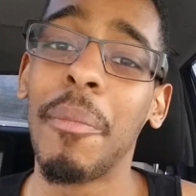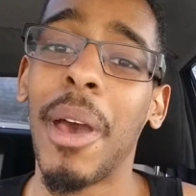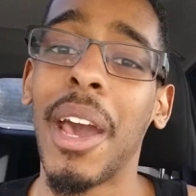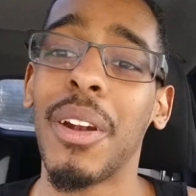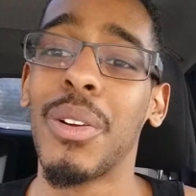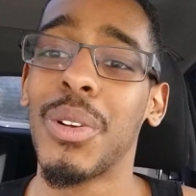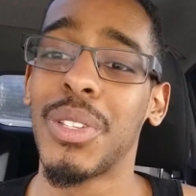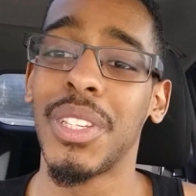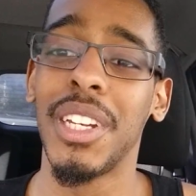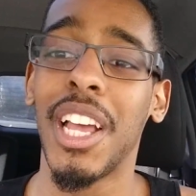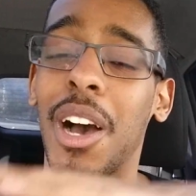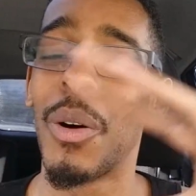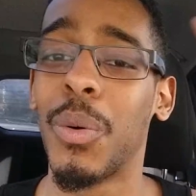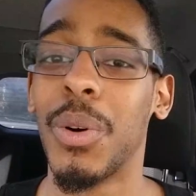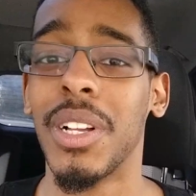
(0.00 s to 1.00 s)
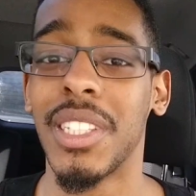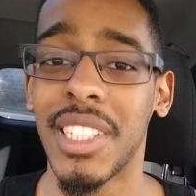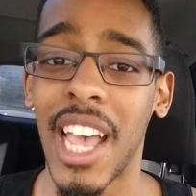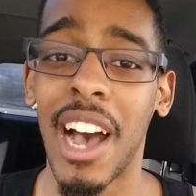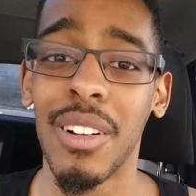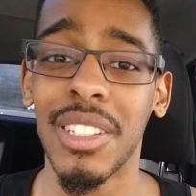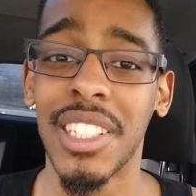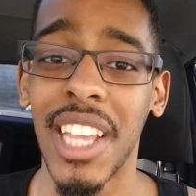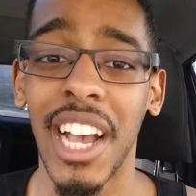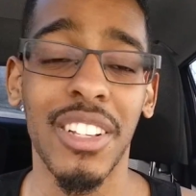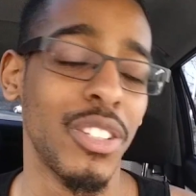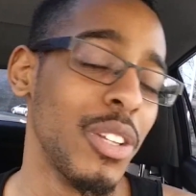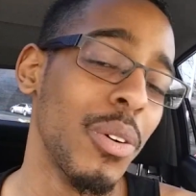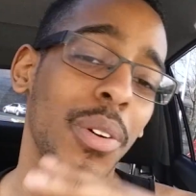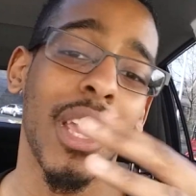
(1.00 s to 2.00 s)
that matters and not what's
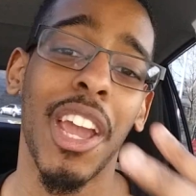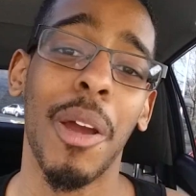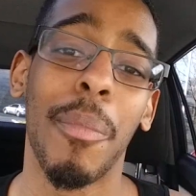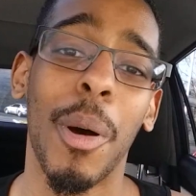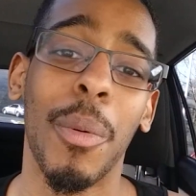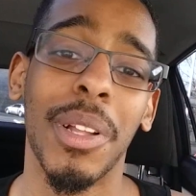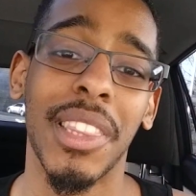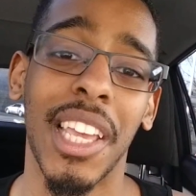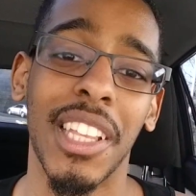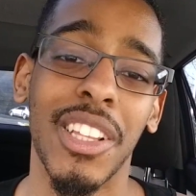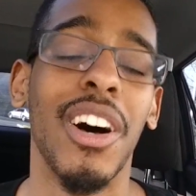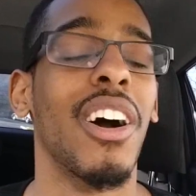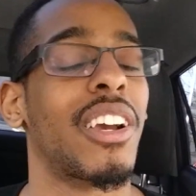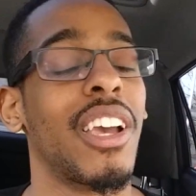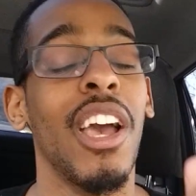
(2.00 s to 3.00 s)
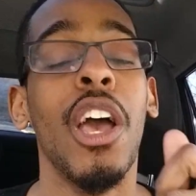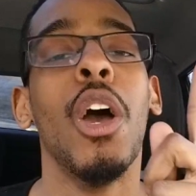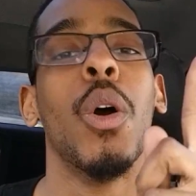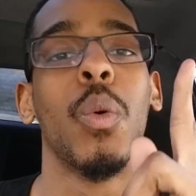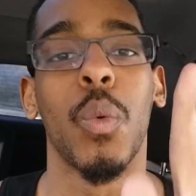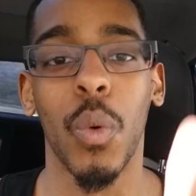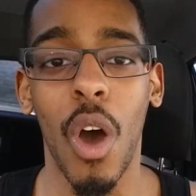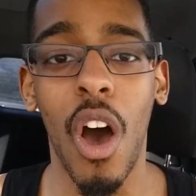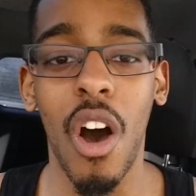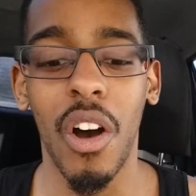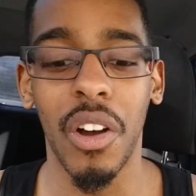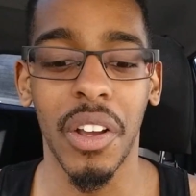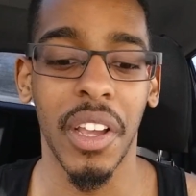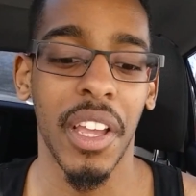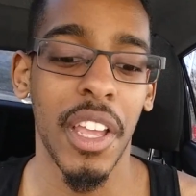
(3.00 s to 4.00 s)
outside, so you don't care about what they look.
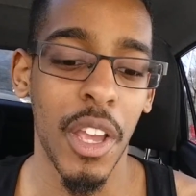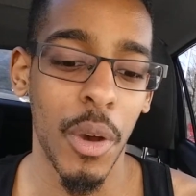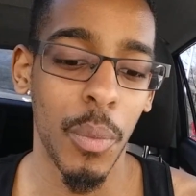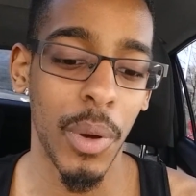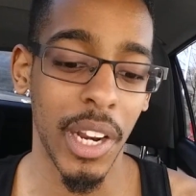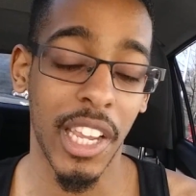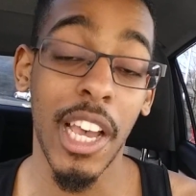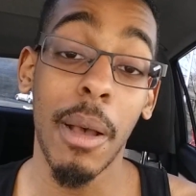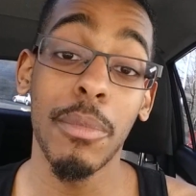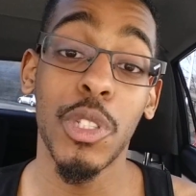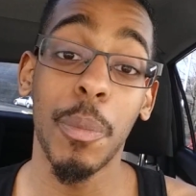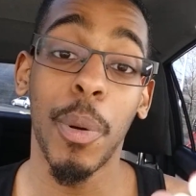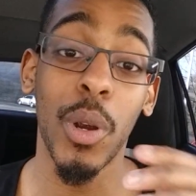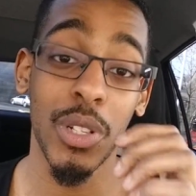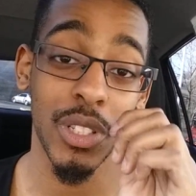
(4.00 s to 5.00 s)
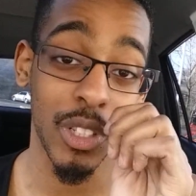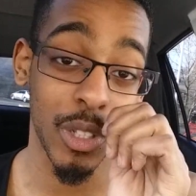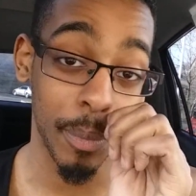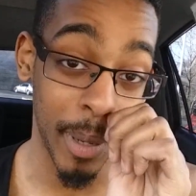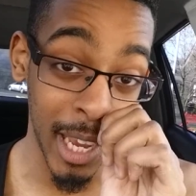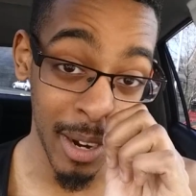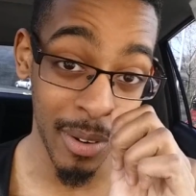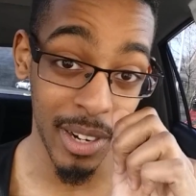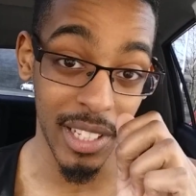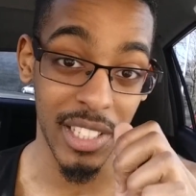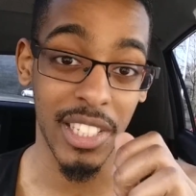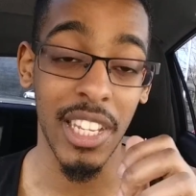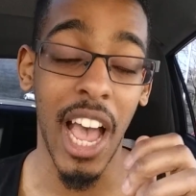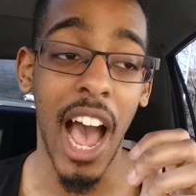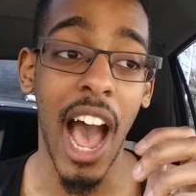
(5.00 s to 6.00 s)
Wrong. When it comes to personal
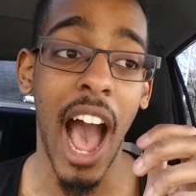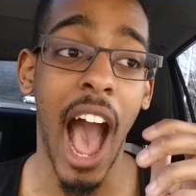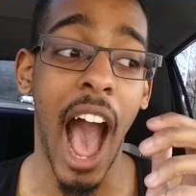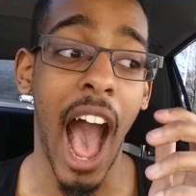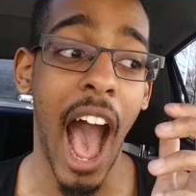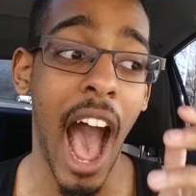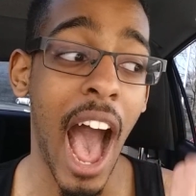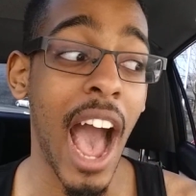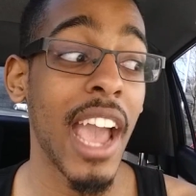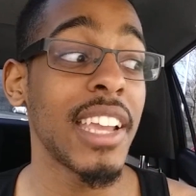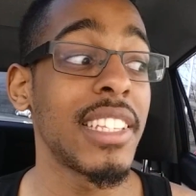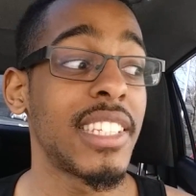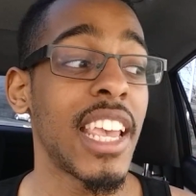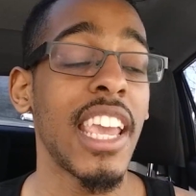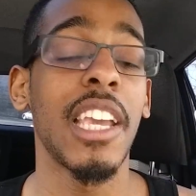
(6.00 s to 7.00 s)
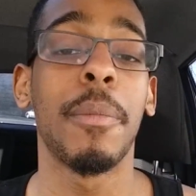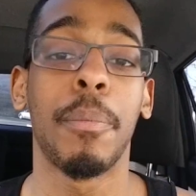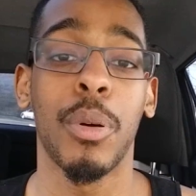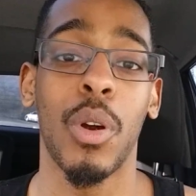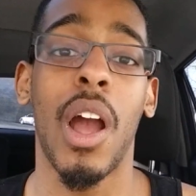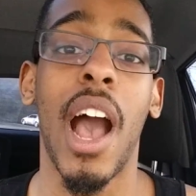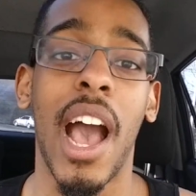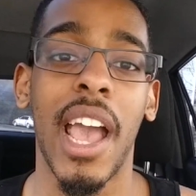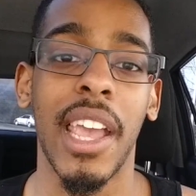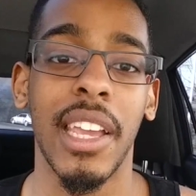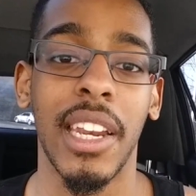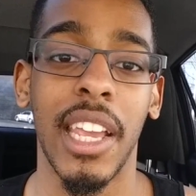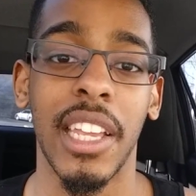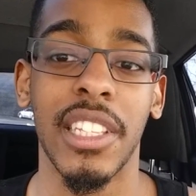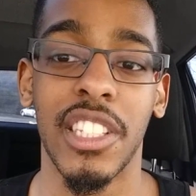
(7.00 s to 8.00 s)
appearance, I take
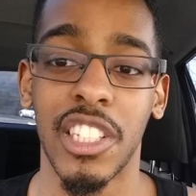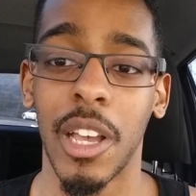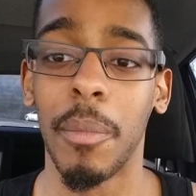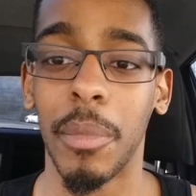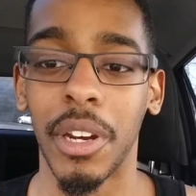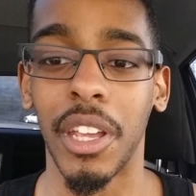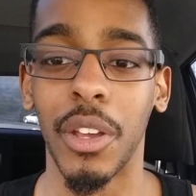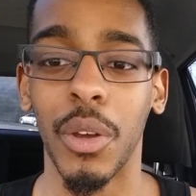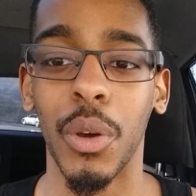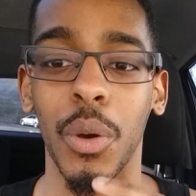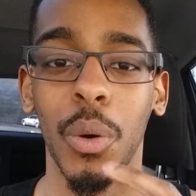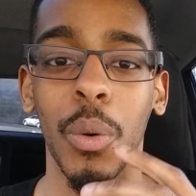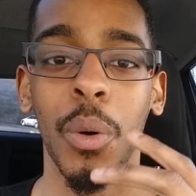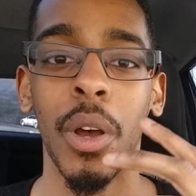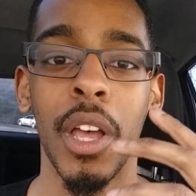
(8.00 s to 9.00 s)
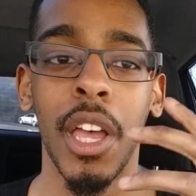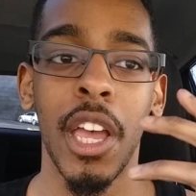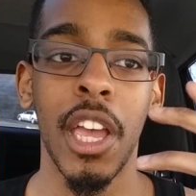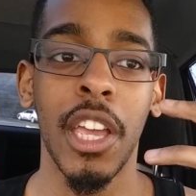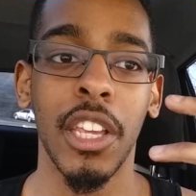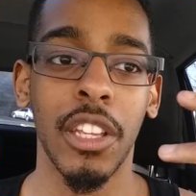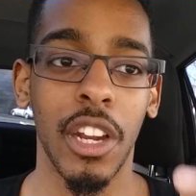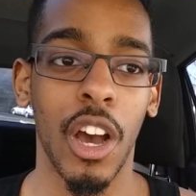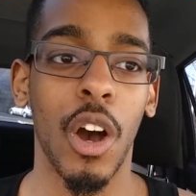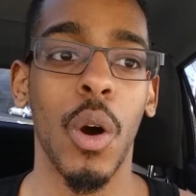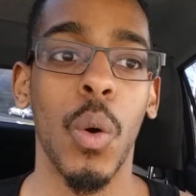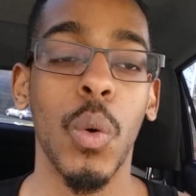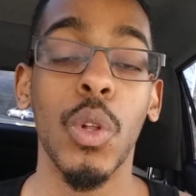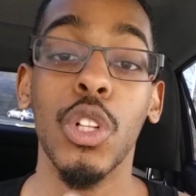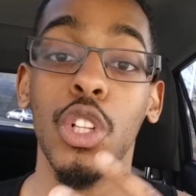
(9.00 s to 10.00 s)
pride in somebody who, you
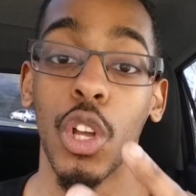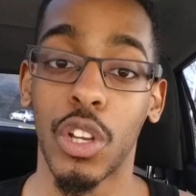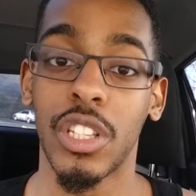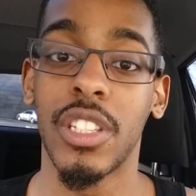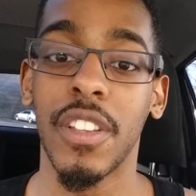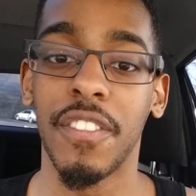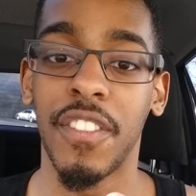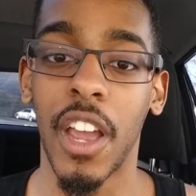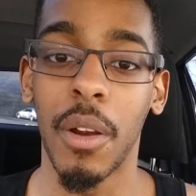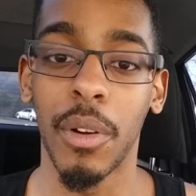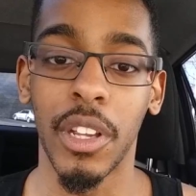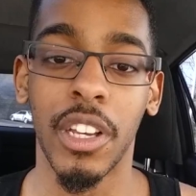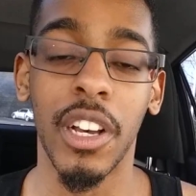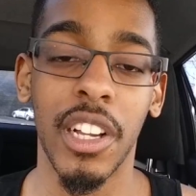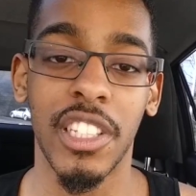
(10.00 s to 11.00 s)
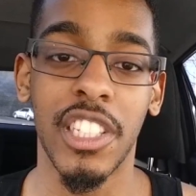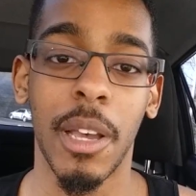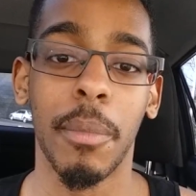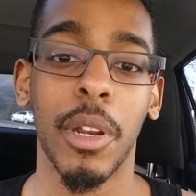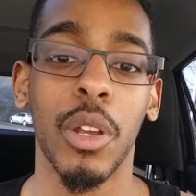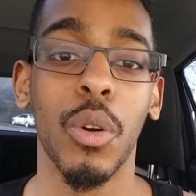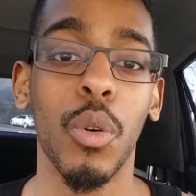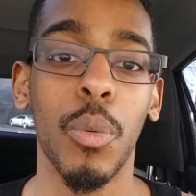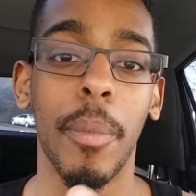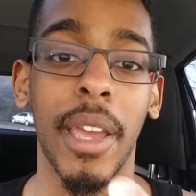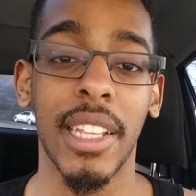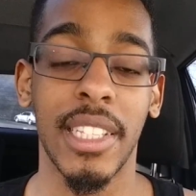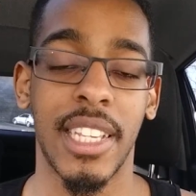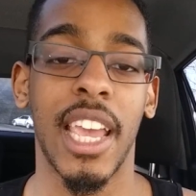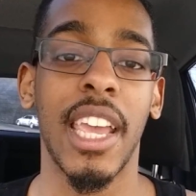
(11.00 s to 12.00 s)
know, looks very good, somebody who
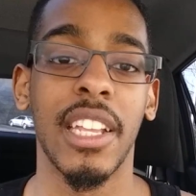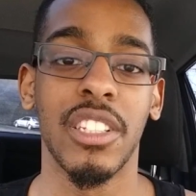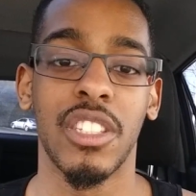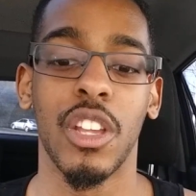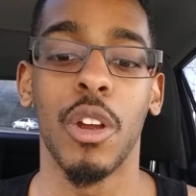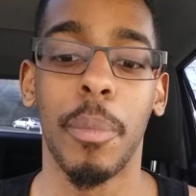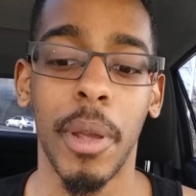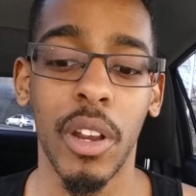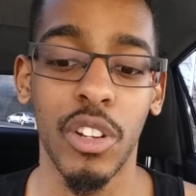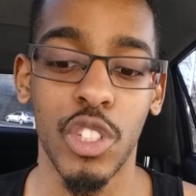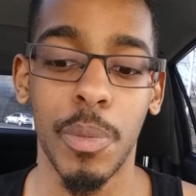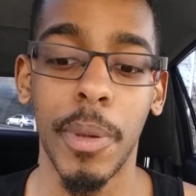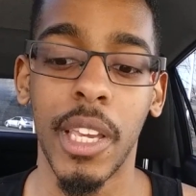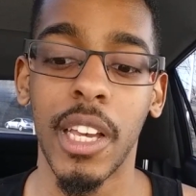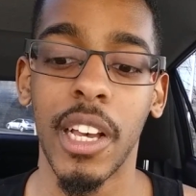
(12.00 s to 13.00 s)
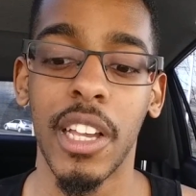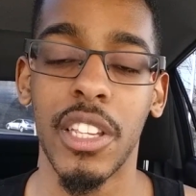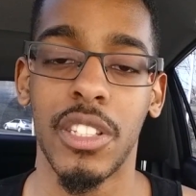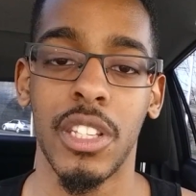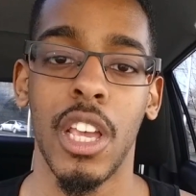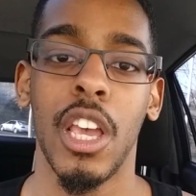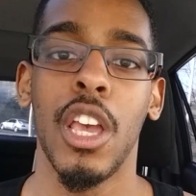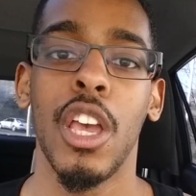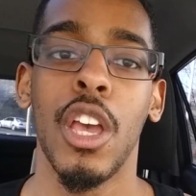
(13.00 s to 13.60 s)
maintains their appearance because